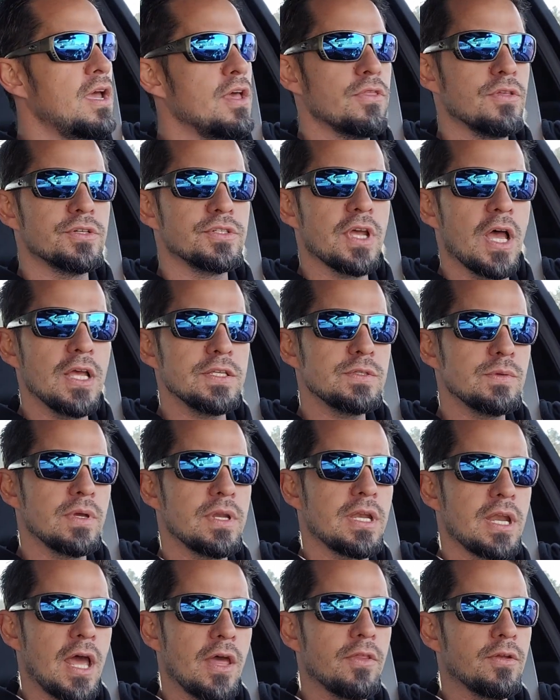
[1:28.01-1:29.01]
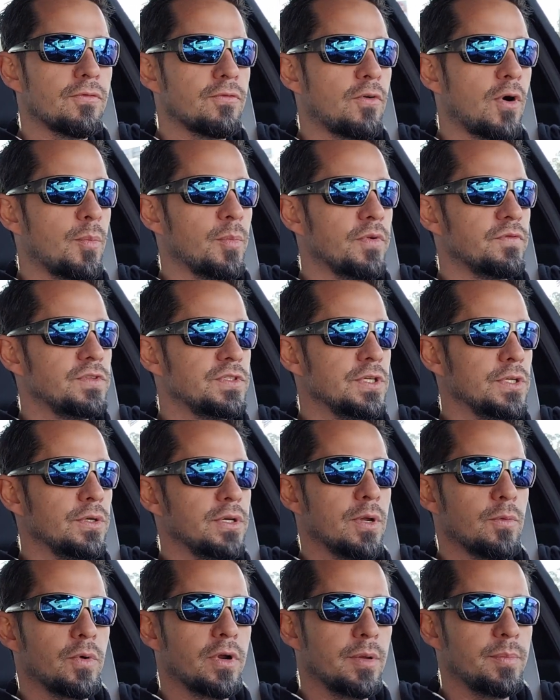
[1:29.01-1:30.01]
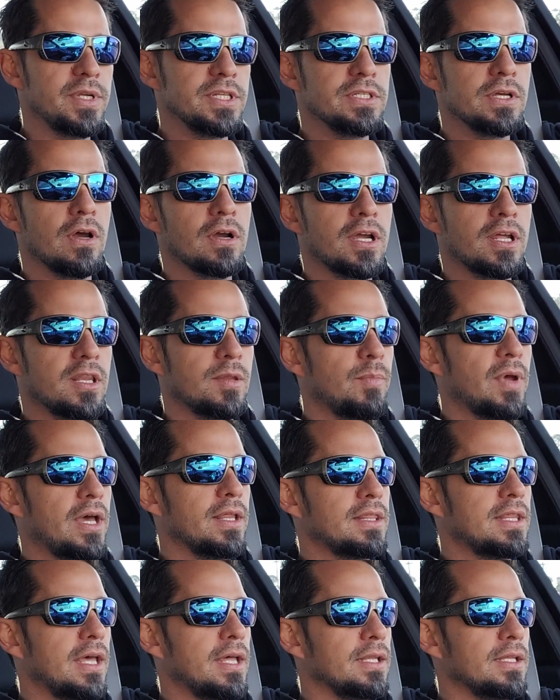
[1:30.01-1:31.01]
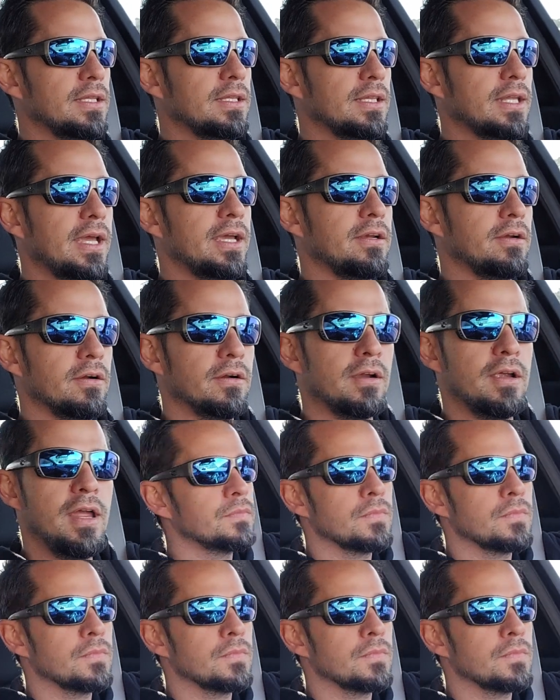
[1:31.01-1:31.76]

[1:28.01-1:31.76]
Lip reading: There's also another form of tune, and we're going to be talking about that later.